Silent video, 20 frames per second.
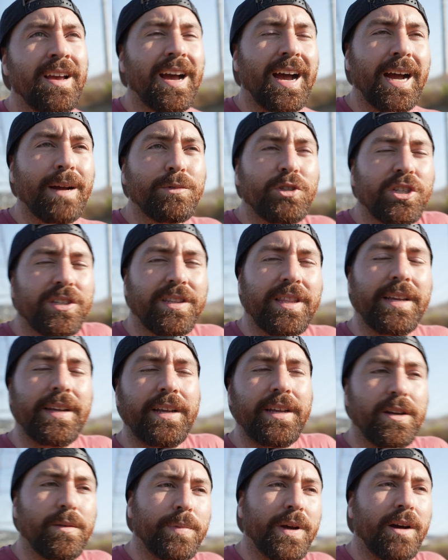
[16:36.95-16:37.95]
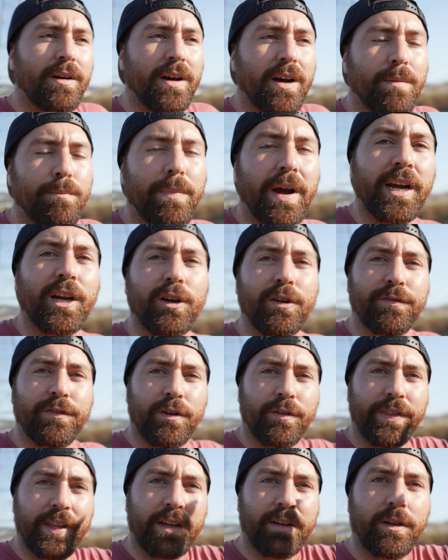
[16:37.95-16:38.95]
I'm just thinking about a
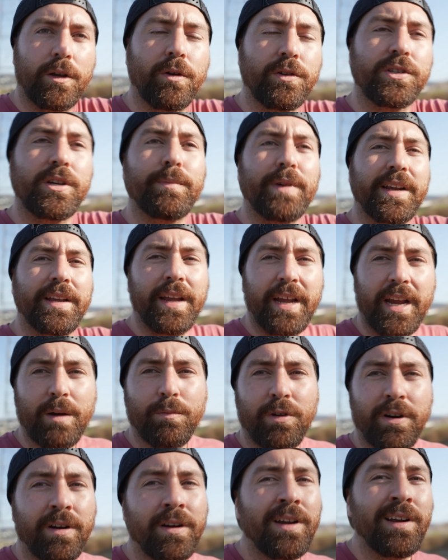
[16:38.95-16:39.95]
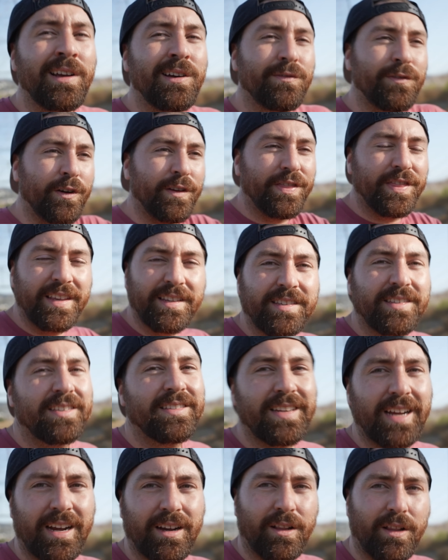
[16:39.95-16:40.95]
microphone that goes on my camera for this
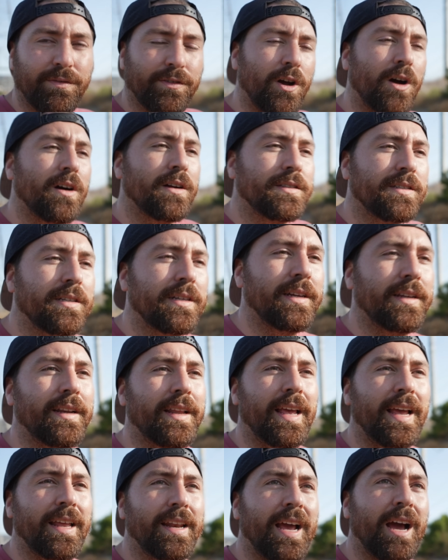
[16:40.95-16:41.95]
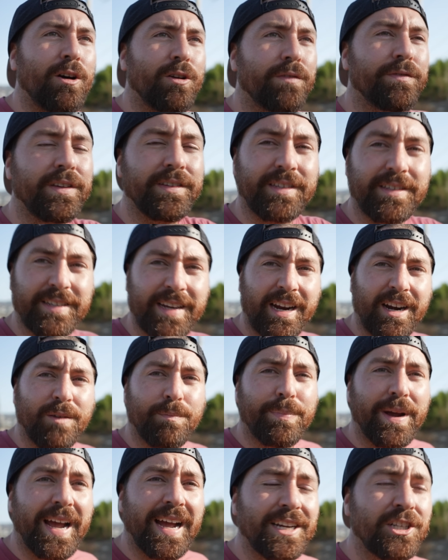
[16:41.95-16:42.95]
style of content. And out of this entire
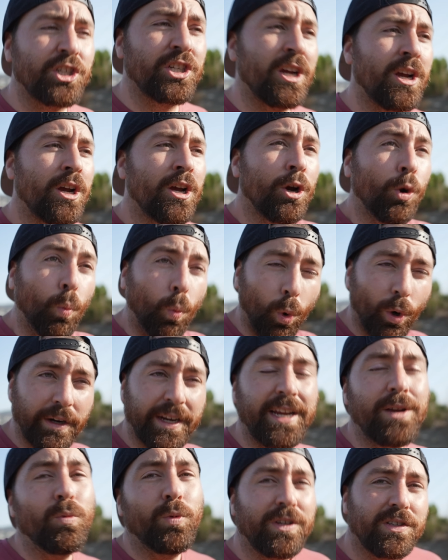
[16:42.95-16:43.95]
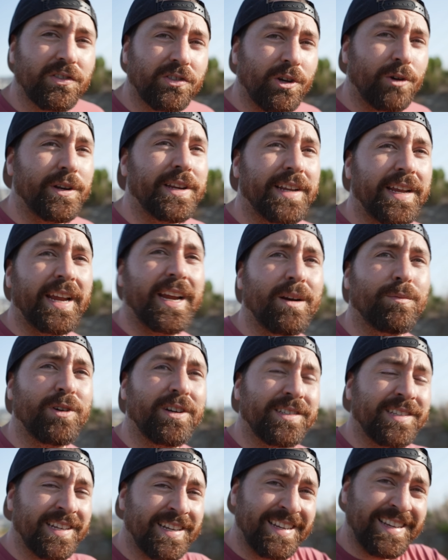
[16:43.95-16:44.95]
batch, working with Sony
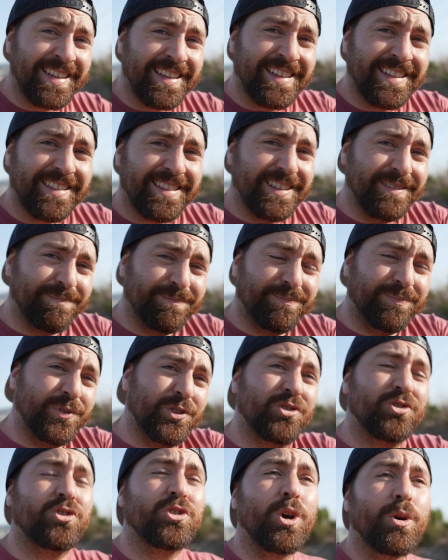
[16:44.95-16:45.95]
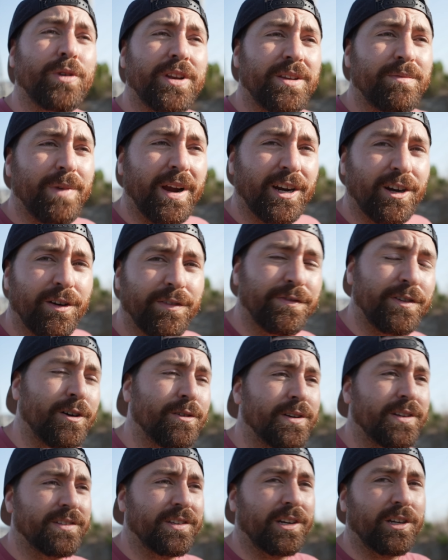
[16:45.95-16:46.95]
cameras, the Sony
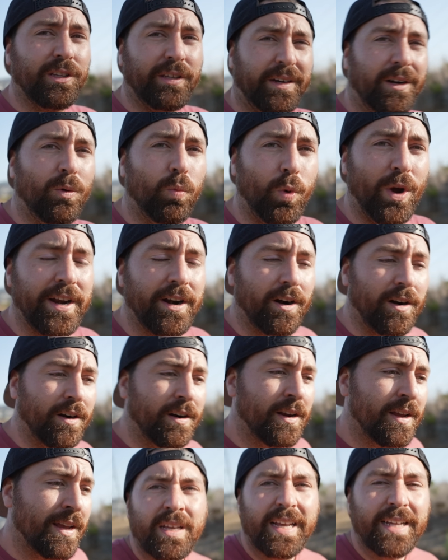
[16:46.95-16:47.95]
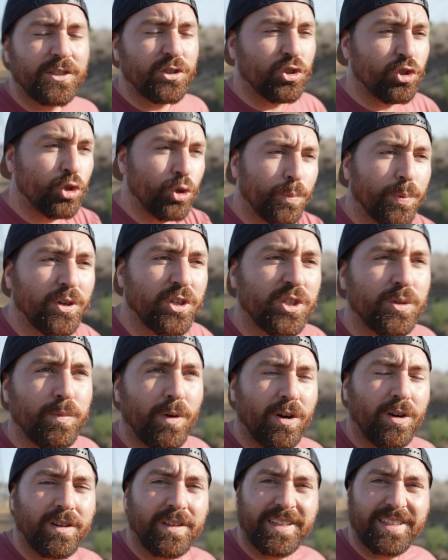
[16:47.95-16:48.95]
microphone is a clear winner. It's super
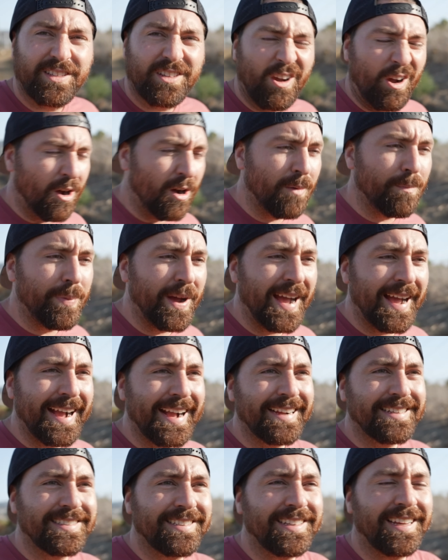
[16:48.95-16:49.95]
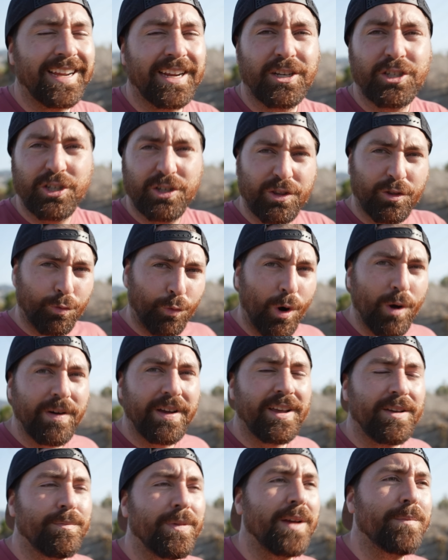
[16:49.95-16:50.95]
small, it's compact, I could just throw
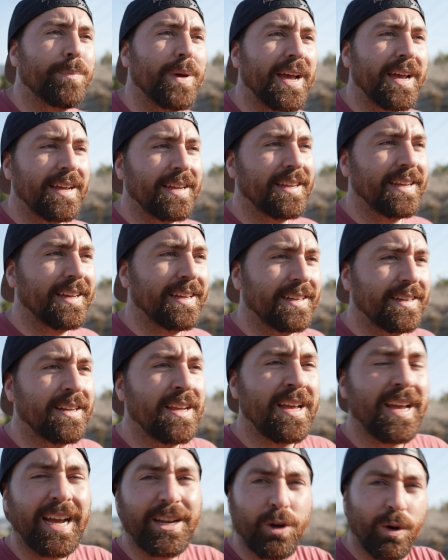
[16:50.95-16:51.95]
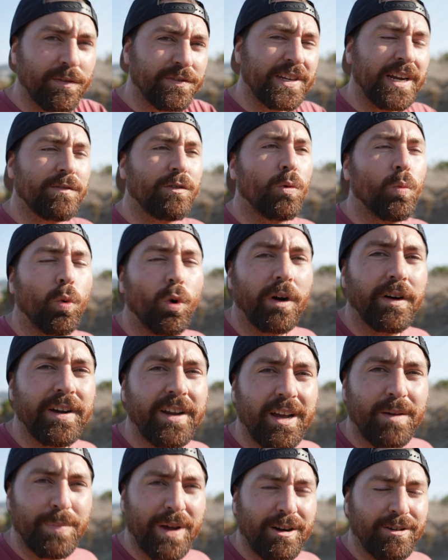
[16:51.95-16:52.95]
it in my bag and I don't have to ever worry
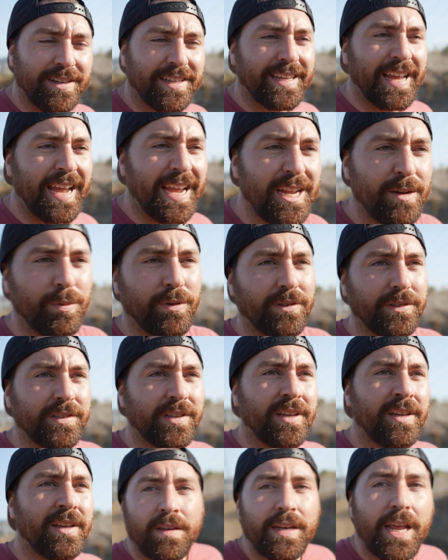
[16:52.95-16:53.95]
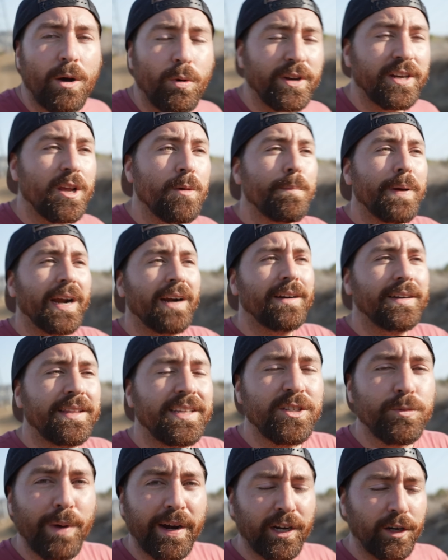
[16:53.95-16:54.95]
about cables. Now, when comparing
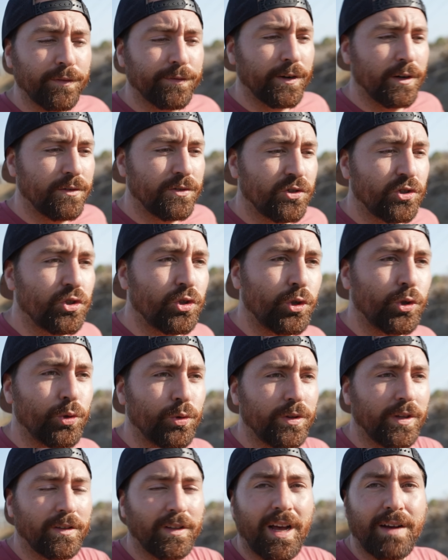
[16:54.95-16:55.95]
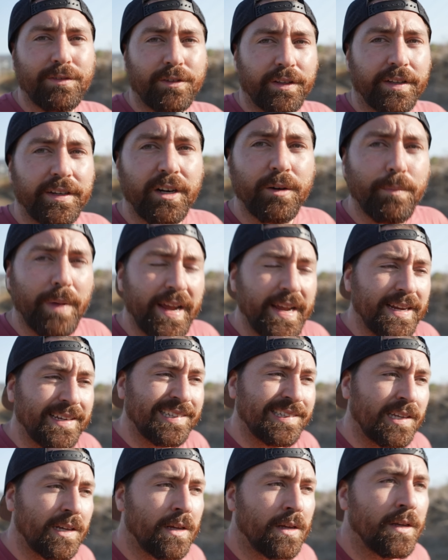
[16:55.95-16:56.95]
these microphones to the lavalier
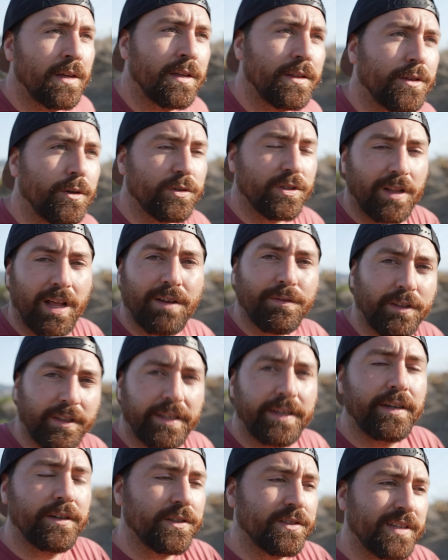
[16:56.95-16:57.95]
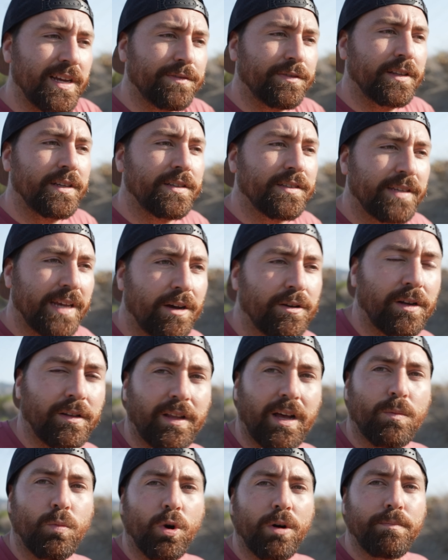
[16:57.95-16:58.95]
mics, those lavaliers definitely sound a
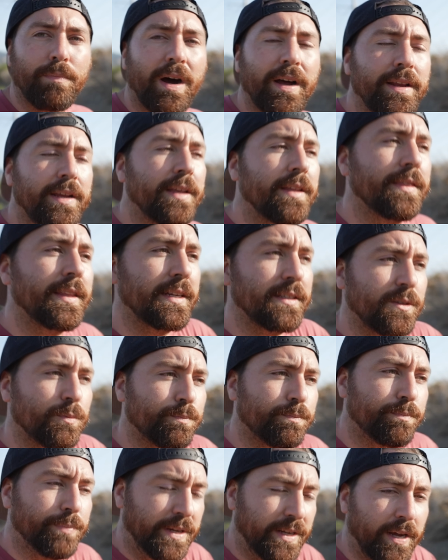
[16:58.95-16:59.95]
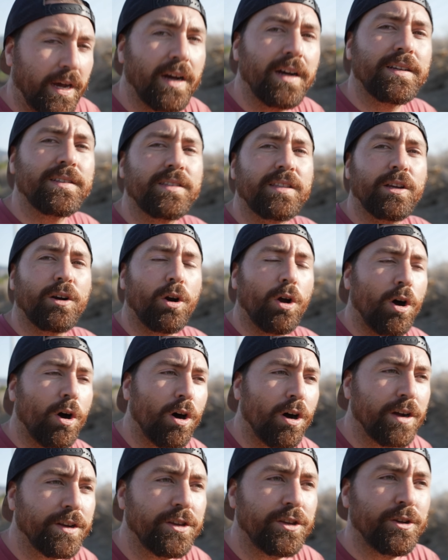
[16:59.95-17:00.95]
lot more muddy, and that's because they're
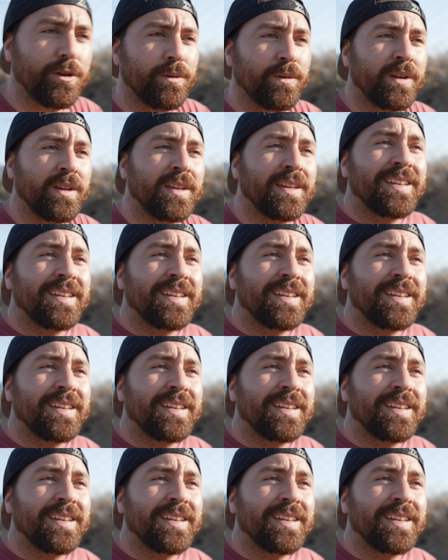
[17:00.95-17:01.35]
on you